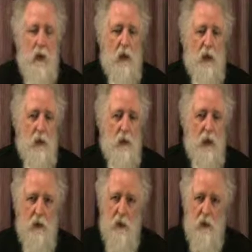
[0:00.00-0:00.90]
a
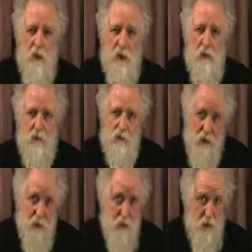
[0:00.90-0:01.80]
contract that's
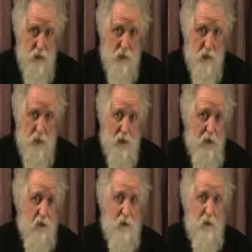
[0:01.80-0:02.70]
sent to you by
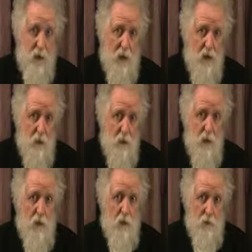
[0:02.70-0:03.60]
an
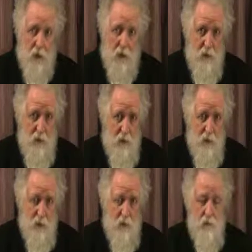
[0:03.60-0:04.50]
employer, by an
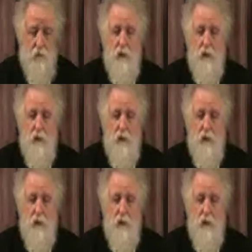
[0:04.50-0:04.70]
engager.